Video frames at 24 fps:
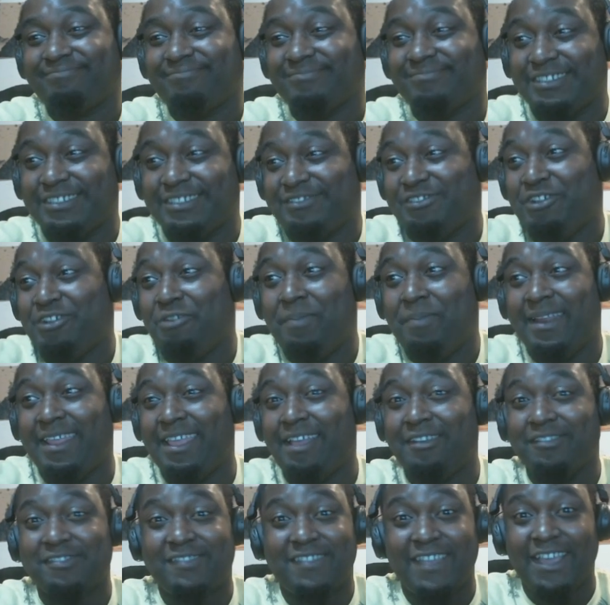There's nobody
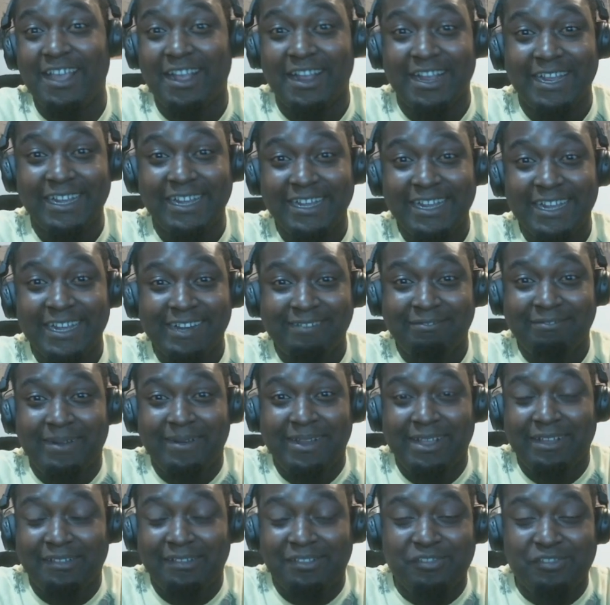else there.
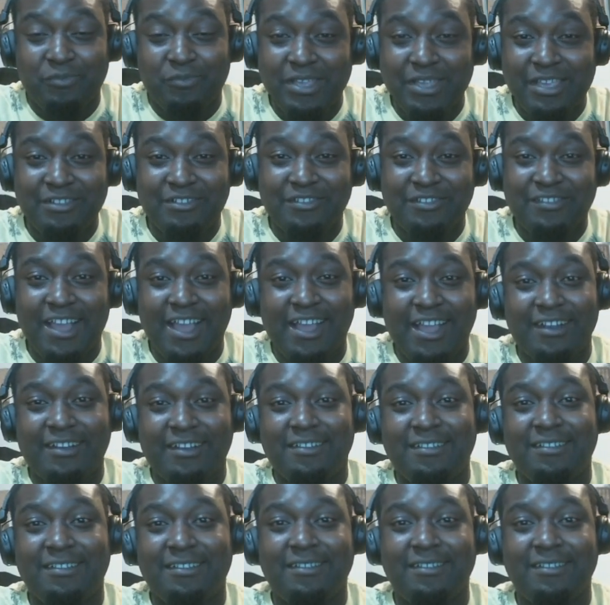Everybody else is weakened or tired.